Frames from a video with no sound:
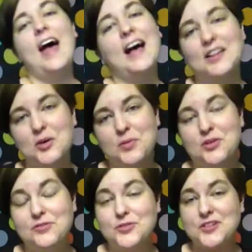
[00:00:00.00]
Hello
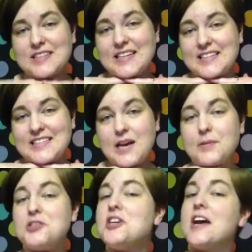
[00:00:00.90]
beautifuls, it's
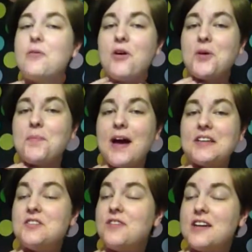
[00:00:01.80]
Emma J. Welcome back
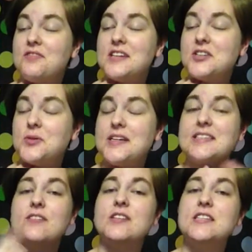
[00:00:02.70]
to Vet of Day
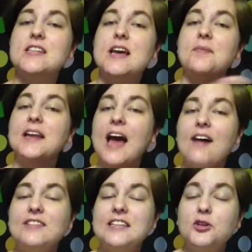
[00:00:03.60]
27. Today I'm going to
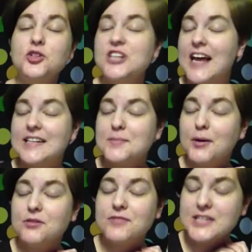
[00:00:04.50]
have a little chat
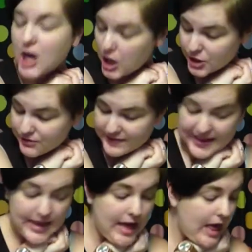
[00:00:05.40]
about
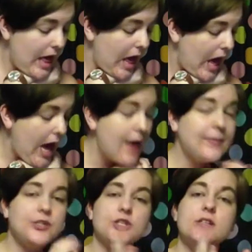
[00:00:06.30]
photography. I
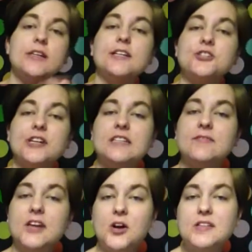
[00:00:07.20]
mentioned in yesterday's
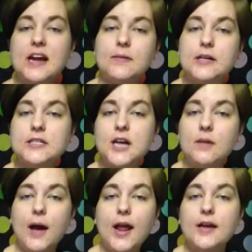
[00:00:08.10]
video that I wanted to talk
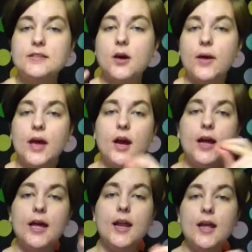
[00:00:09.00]
about it, so here
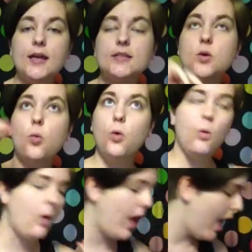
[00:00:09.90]
it is. Woo!